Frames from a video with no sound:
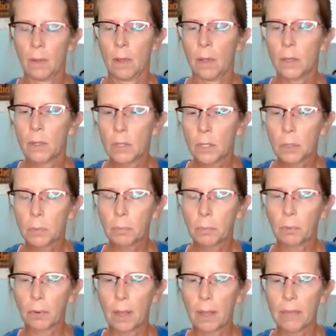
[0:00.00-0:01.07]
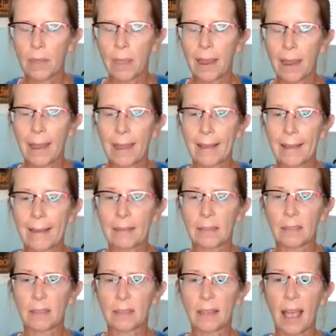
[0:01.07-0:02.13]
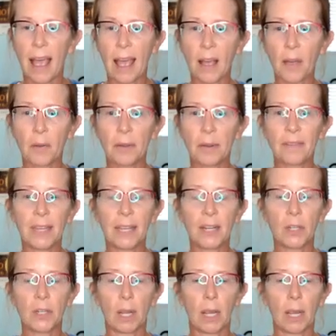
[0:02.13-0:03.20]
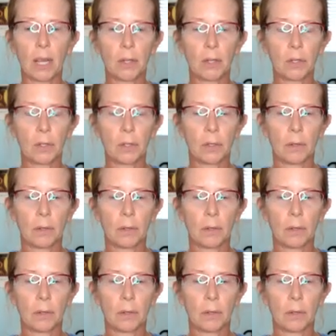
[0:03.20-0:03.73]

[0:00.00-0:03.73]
Spread the hands. How have they changed?